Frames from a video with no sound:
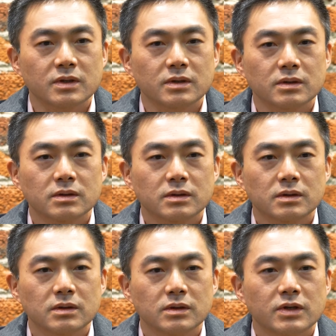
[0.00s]
There,
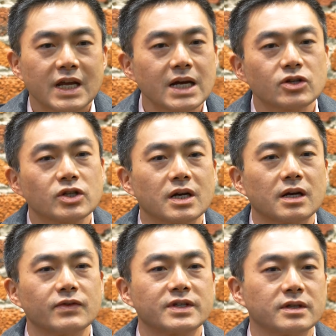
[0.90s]
you can't
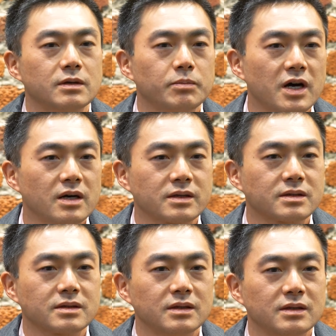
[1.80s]
check every single
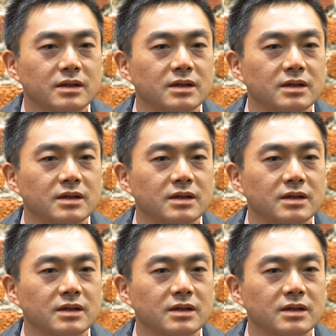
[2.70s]
box in,